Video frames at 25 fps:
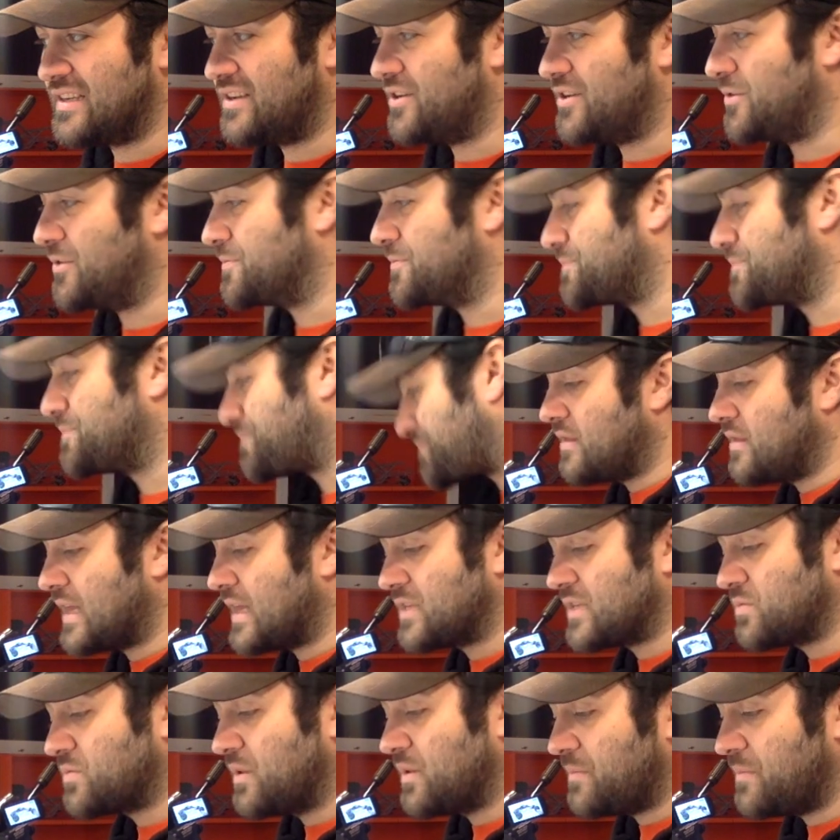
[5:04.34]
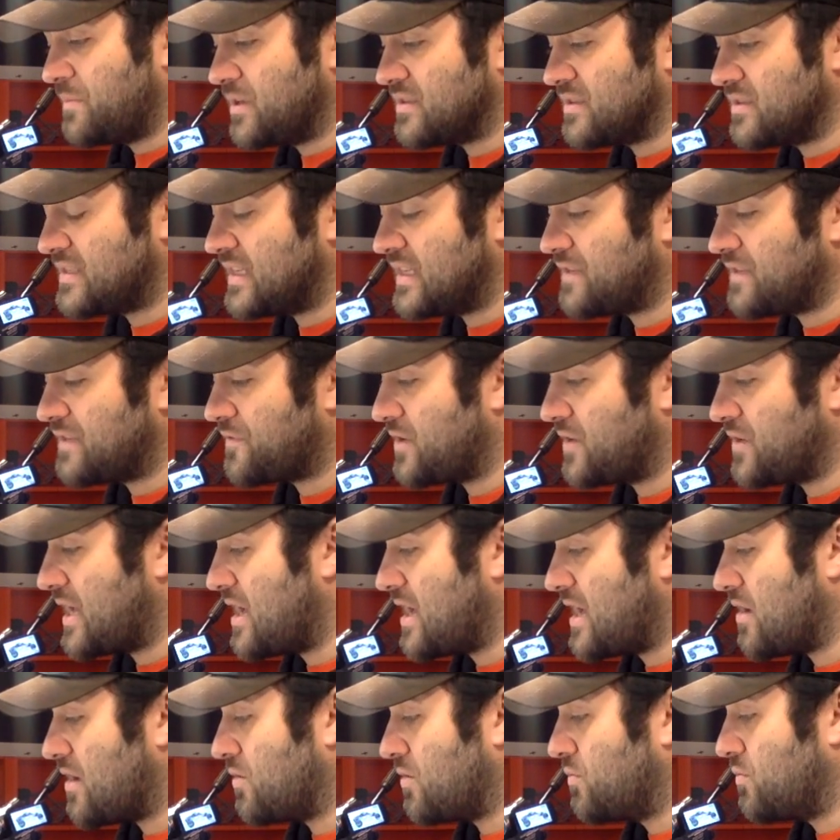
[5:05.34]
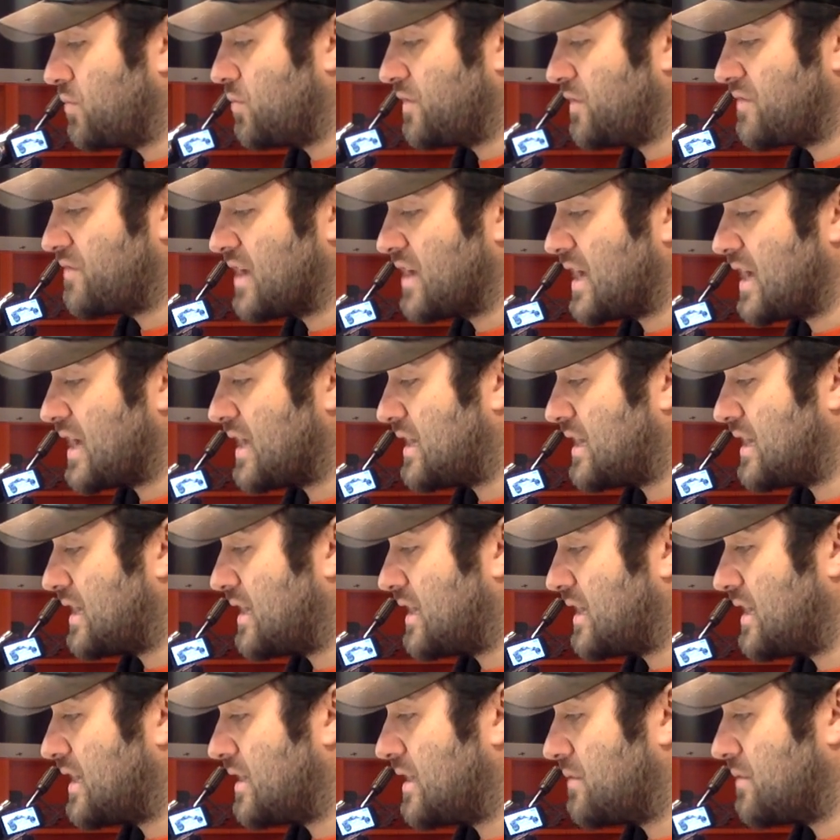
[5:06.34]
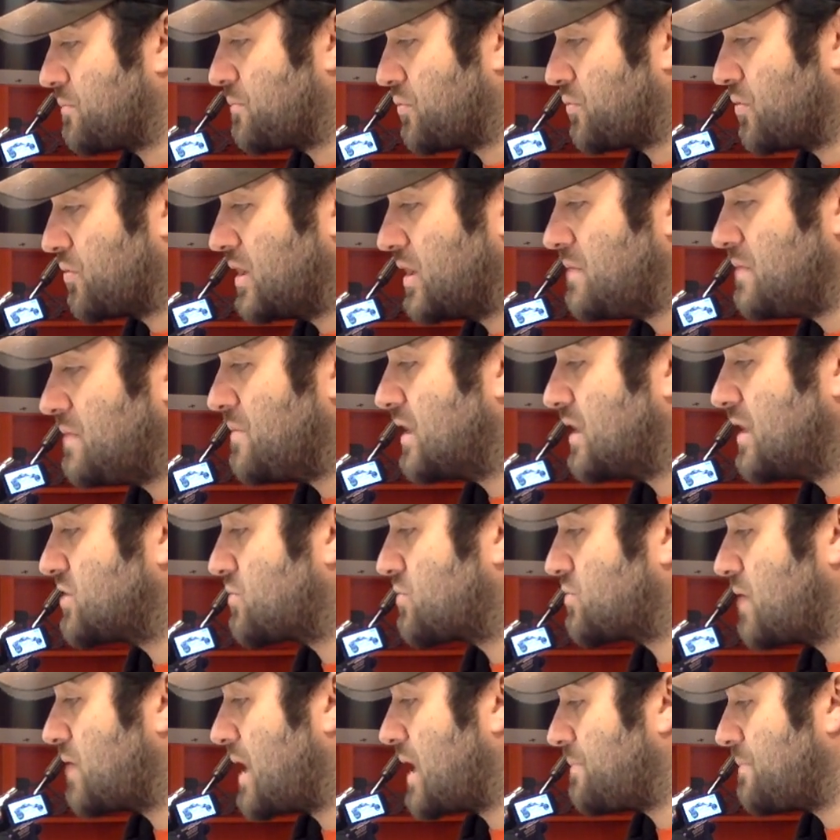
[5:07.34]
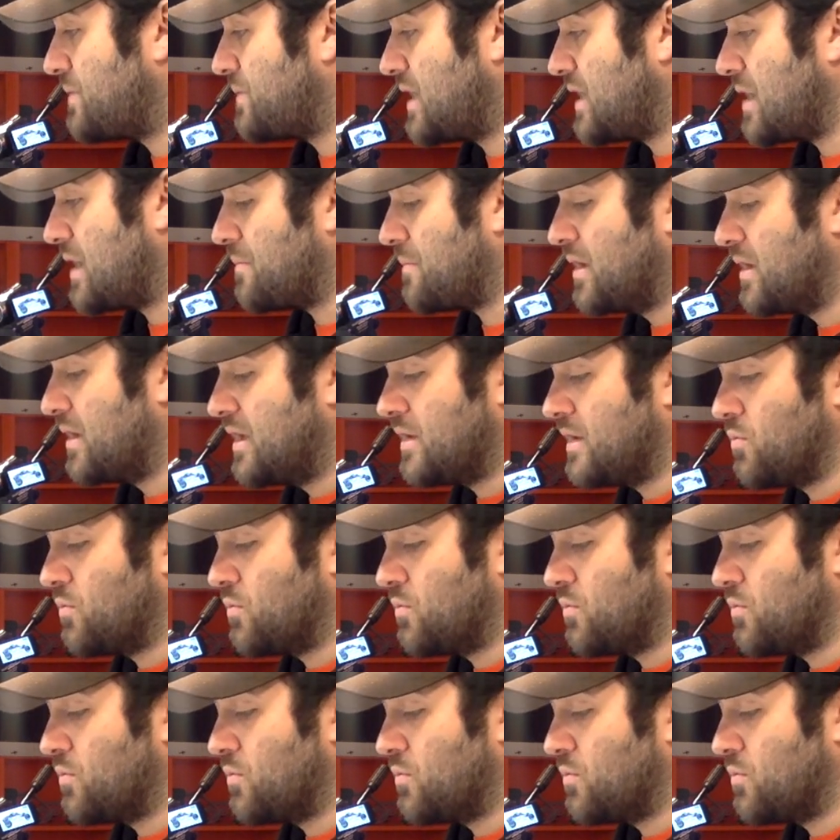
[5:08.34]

to do. That's where the build sits for now. We've got pretty much wrapped up.